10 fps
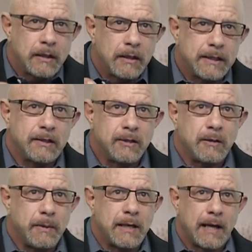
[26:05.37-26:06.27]
Listen
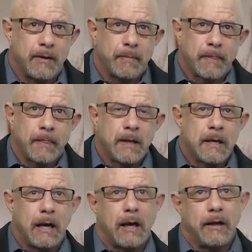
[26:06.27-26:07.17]
to me now.
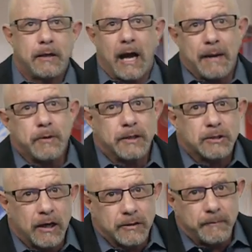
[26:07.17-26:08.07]
I'm going to
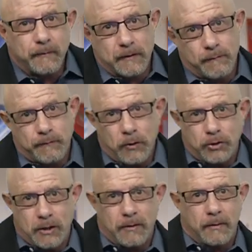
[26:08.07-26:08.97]
start to
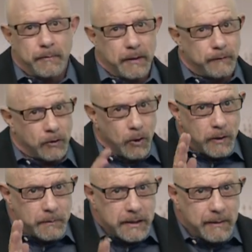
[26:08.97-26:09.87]
confuse you, but if you'll go
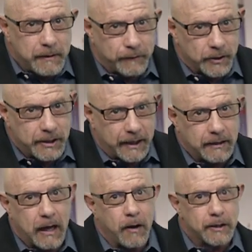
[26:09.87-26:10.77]
with me deeply for a
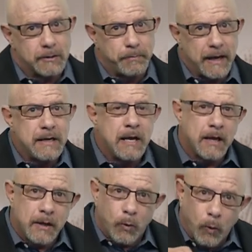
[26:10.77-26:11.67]
second, I'll explain
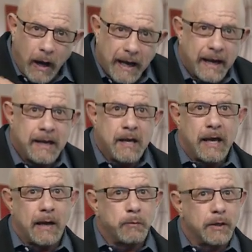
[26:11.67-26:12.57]
why,
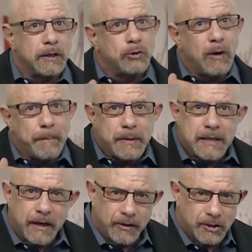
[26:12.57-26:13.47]
and we're going to drop
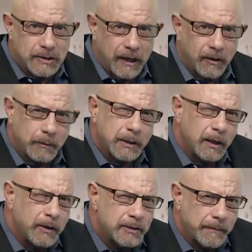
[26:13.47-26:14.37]
into Aristotle, and we're going
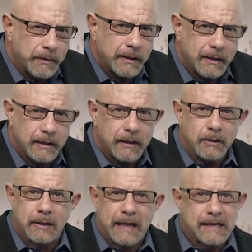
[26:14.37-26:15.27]
to learn something that
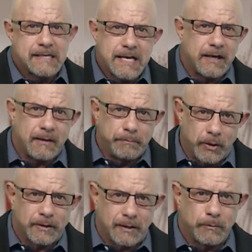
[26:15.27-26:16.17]
you can't get in a
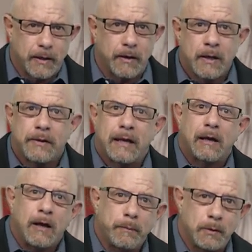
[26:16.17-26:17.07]
book somewhere that'll
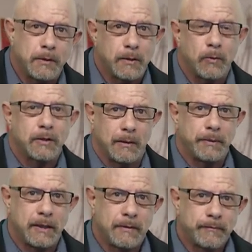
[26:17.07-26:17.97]
help you with your own
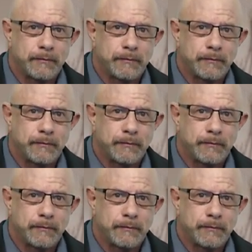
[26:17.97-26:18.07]
company.